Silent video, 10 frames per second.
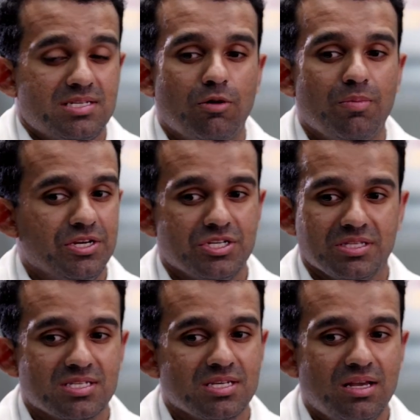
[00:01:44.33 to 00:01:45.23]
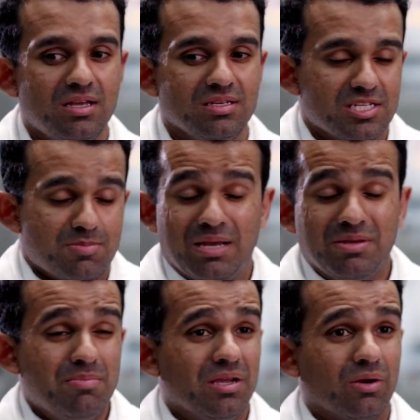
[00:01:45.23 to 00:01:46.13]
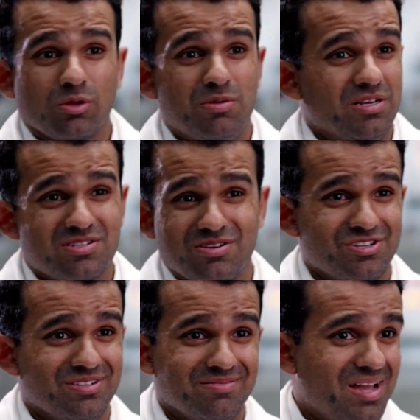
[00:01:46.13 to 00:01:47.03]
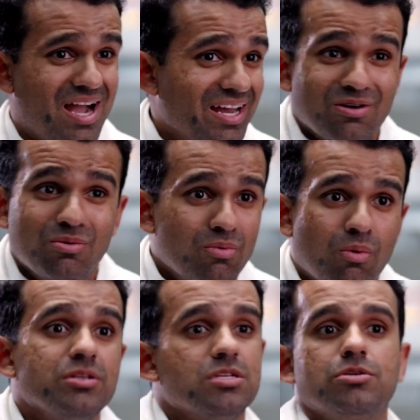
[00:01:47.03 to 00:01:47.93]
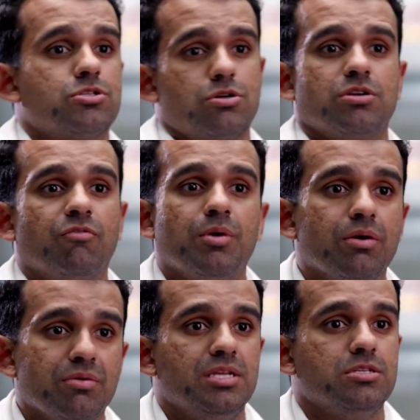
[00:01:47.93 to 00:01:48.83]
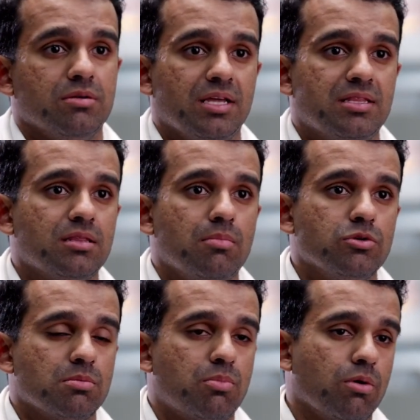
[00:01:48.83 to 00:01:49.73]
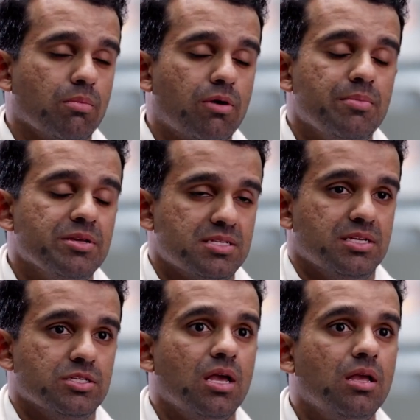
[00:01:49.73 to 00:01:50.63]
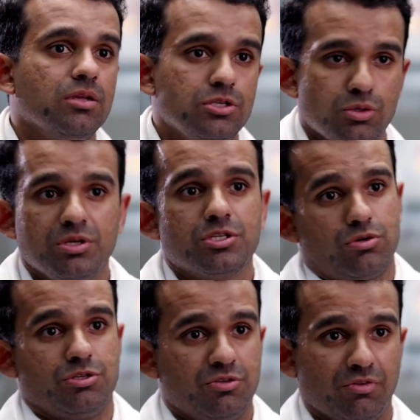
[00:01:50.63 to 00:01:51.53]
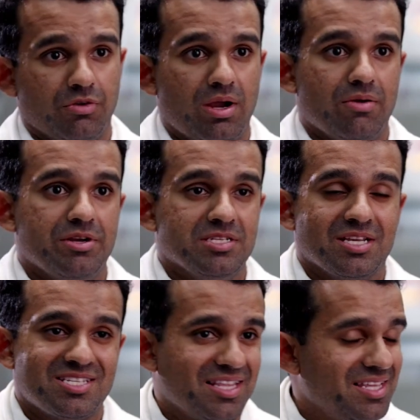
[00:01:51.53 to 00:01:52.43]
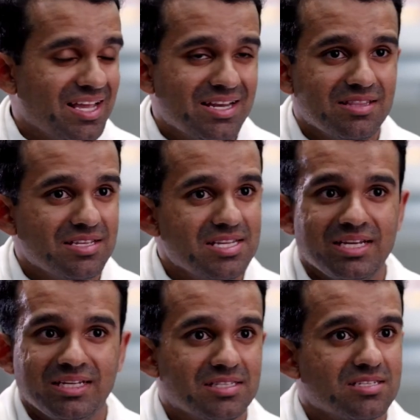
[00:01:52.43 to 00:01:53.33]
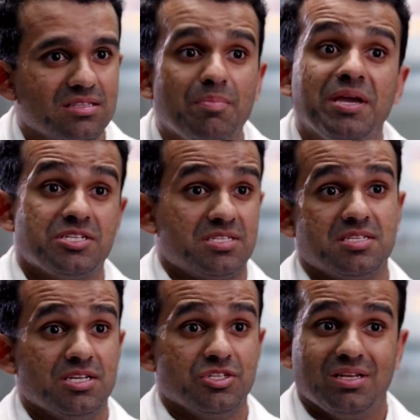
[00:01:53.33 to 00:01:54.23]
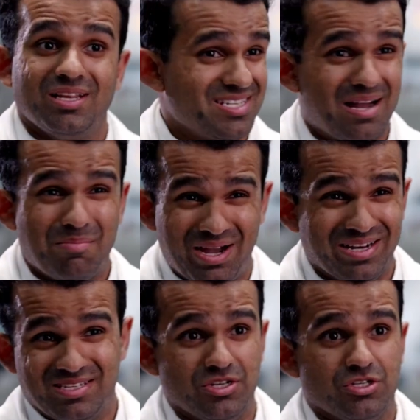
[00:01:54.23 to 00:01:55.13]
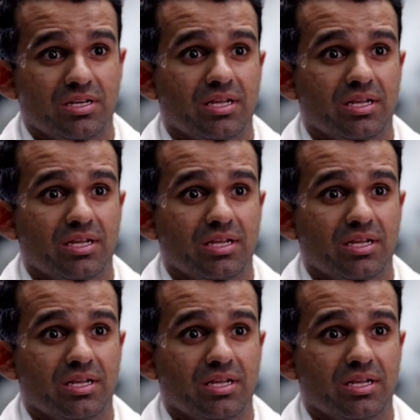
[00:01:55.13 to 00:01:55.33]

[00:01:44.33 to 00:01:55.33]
tell patients Despite me being an orthopedic surgeon, I don't want to do surgery if we don't need to. And I think the most important premise is doing surgeries for the right reason because at the end of the day it's the patient's decision it's not my decision